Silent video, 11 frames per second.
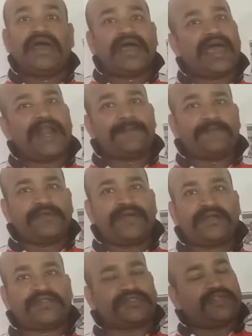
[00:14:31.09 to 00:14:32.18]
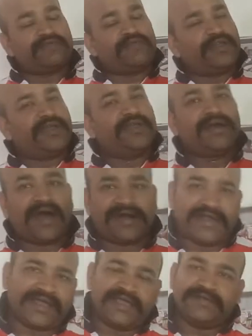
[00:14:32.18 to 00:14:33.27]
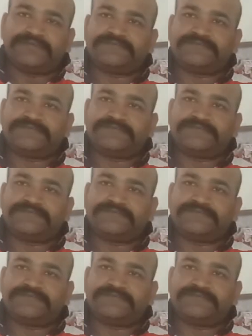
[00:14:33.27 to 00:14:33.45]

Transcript: help prevent successfully attacking.